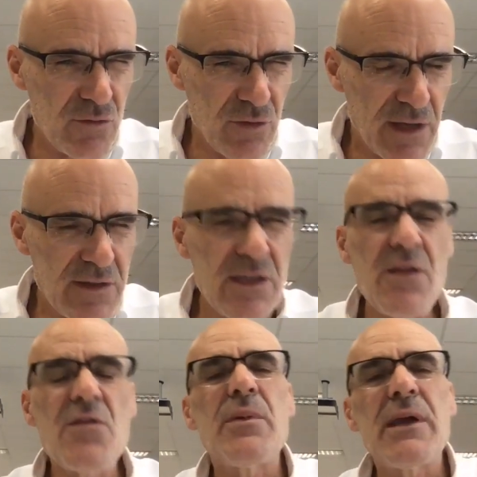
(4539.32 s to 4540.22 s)

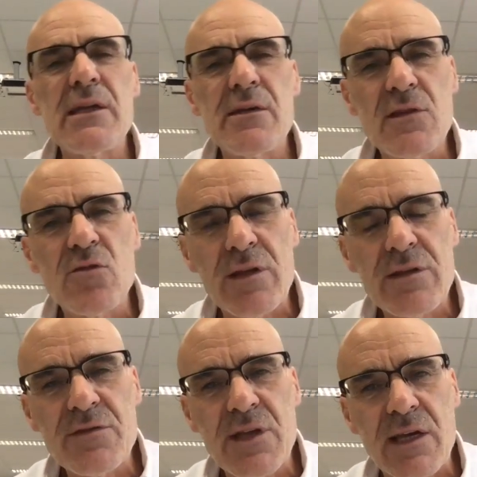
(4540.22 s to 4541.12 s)
19th, beginning of the
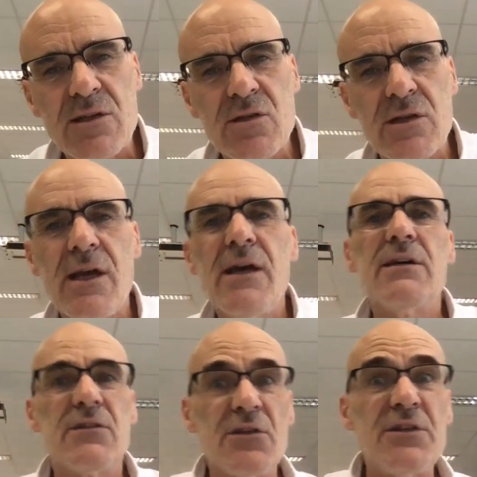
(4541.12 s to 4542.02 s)
20th century.
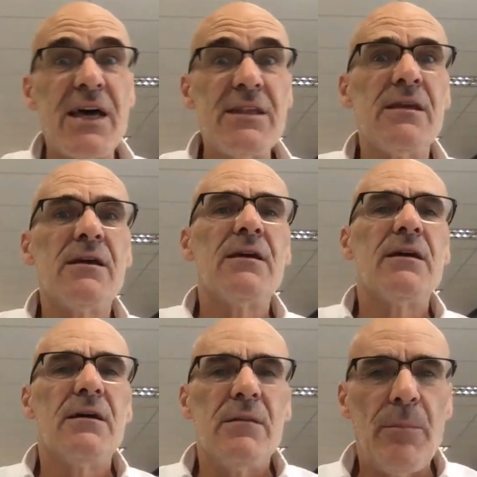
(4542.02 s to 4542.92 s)
The then
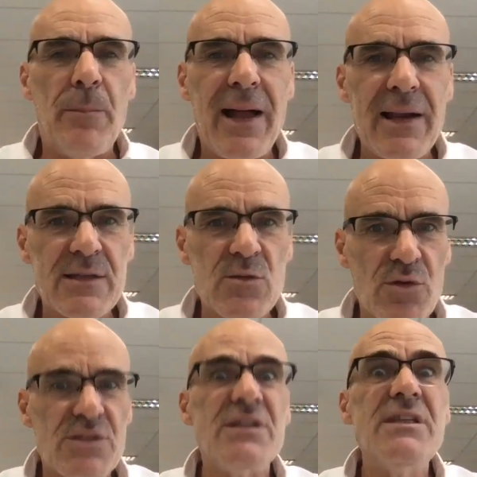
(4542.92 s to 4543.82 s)
balance
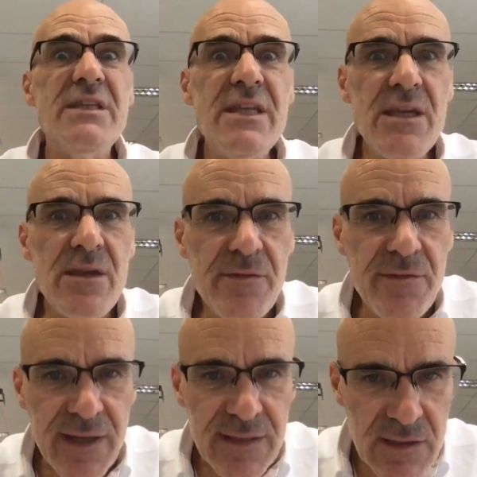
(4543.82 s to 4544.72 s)
was
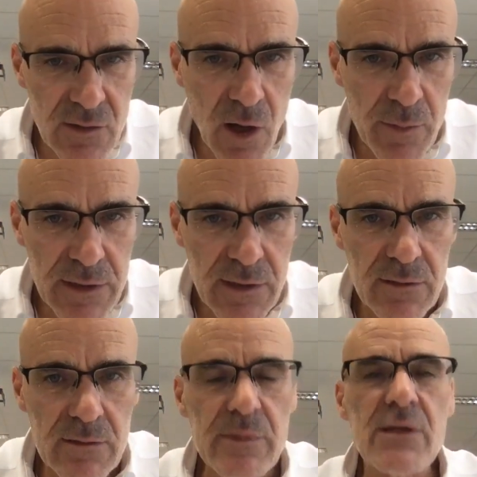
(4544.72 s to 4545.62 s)
defense dominant
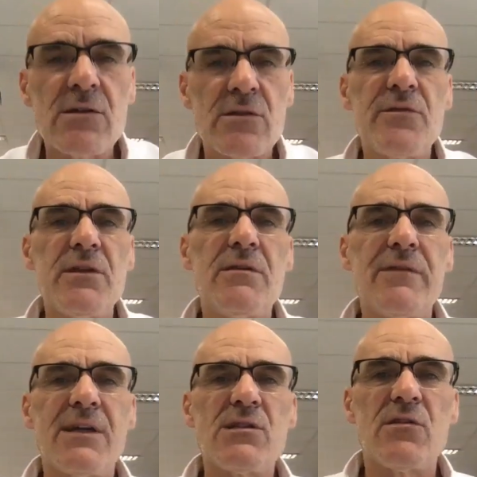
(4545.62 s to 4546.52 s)
because of the
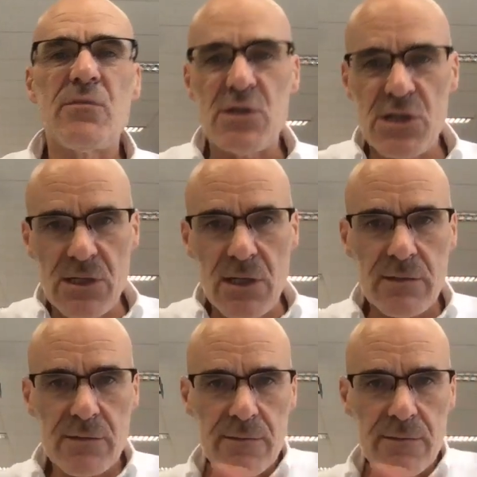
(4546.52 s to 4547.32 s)
invention of machine guns